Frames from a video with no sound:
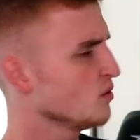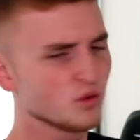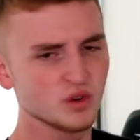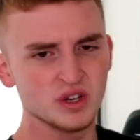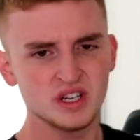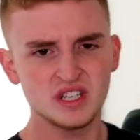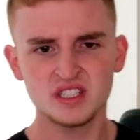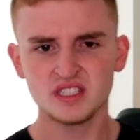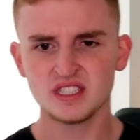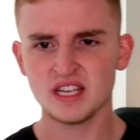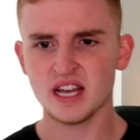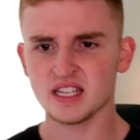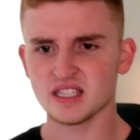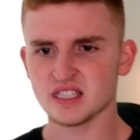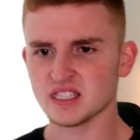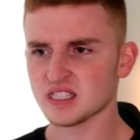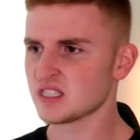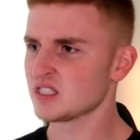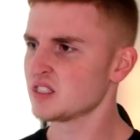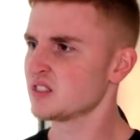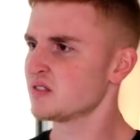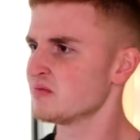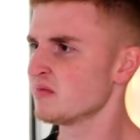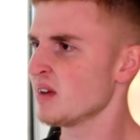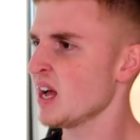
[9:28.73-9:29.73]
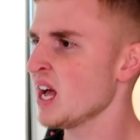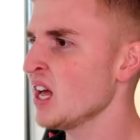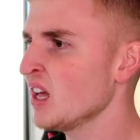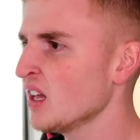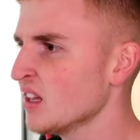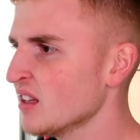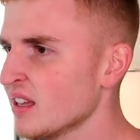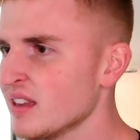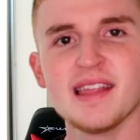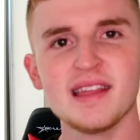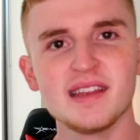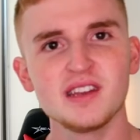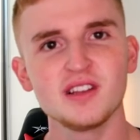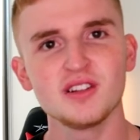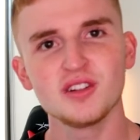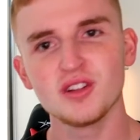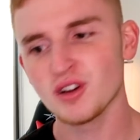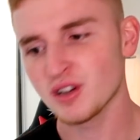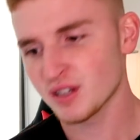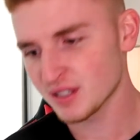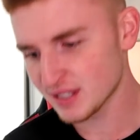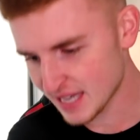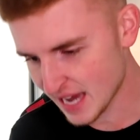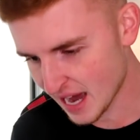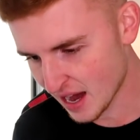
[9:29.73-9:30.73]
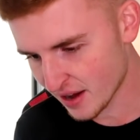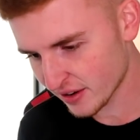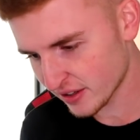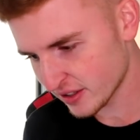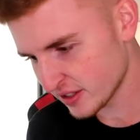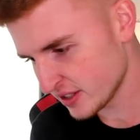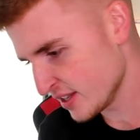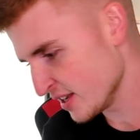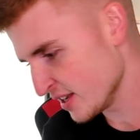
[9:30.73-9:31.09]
what is that smell? And then you look down